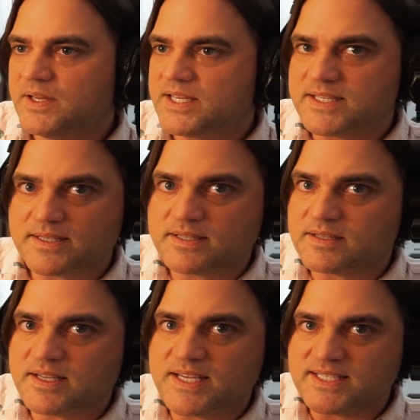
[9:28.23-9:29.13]

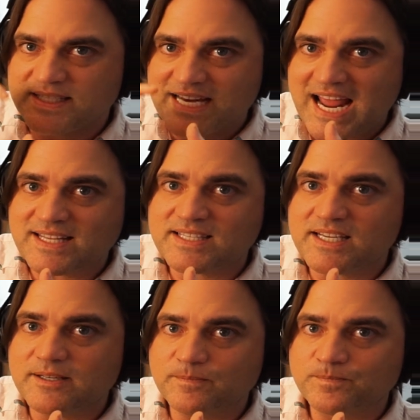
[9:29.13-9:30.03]
is is
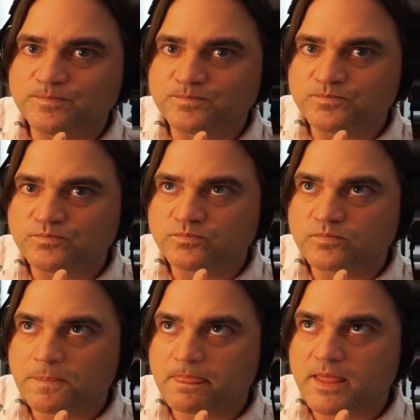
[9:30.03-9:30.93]
dancing,
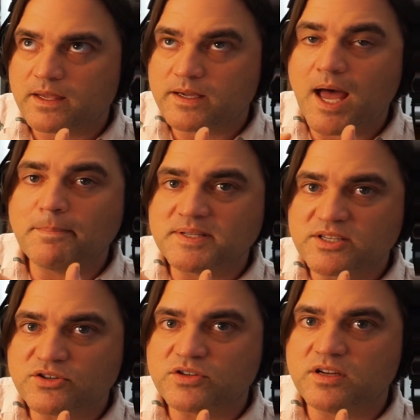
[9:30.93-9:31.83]

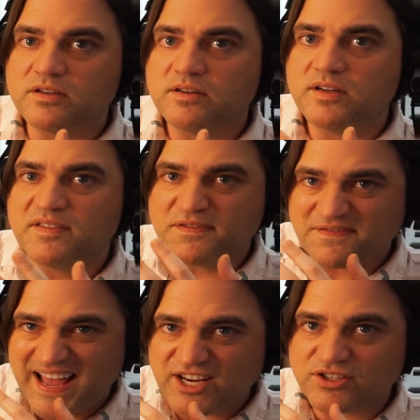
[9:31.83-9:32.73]
composition,
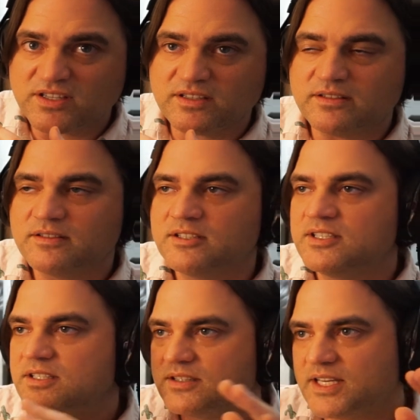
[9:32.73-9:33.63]
fashion,
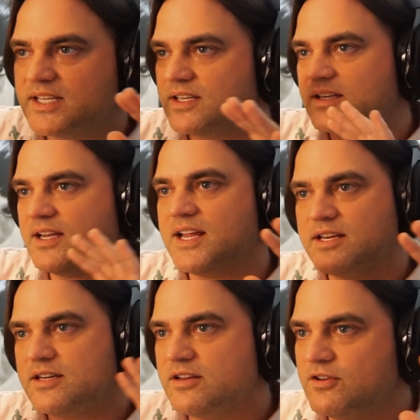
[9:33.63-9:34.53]
like
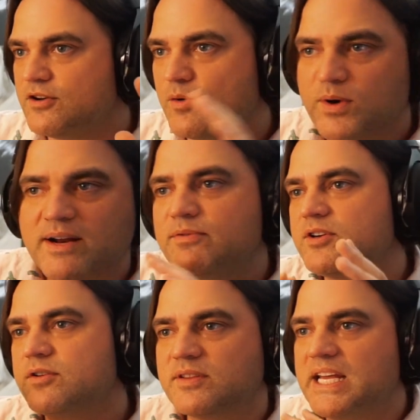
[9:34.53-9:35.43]
and you know
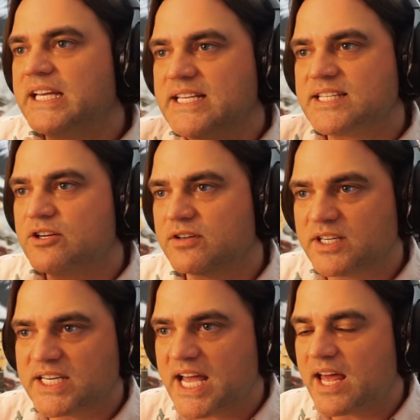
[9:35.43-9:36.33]
whatever your thing is that you're
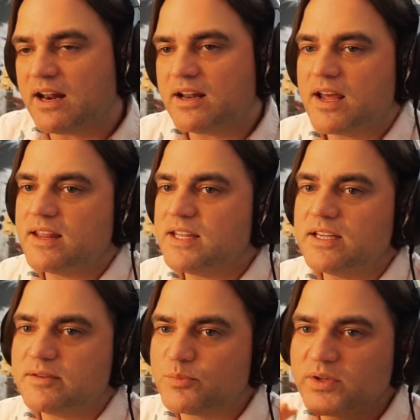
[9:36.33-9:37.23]
good at i
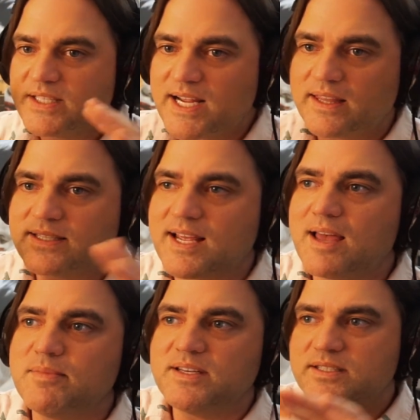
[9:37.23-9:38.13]
think really take the
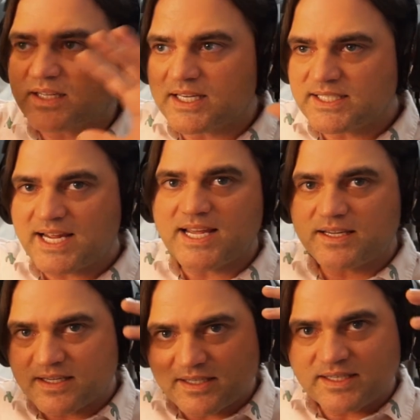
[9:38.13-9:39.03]
time and to like
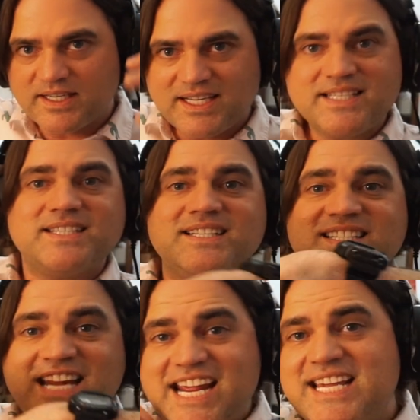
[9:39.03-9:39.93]
take
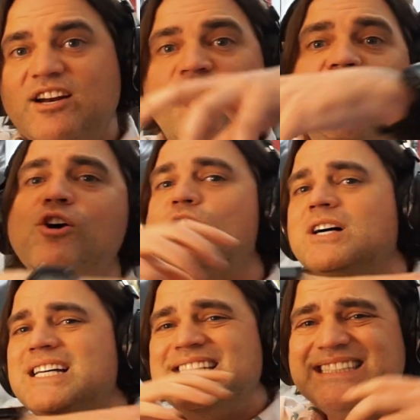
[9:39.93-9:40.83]
just take it
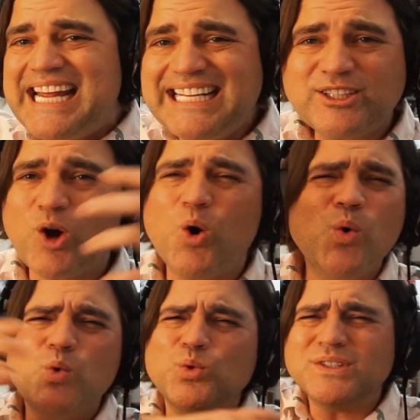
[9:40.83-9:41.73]
all take the
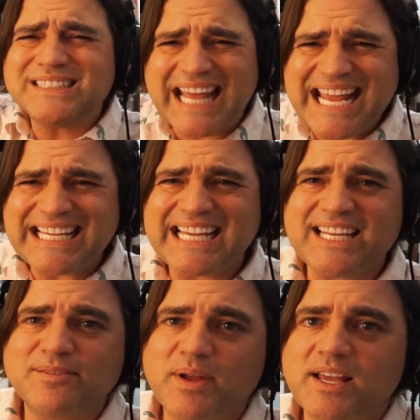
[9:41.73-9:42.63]
whole thing in,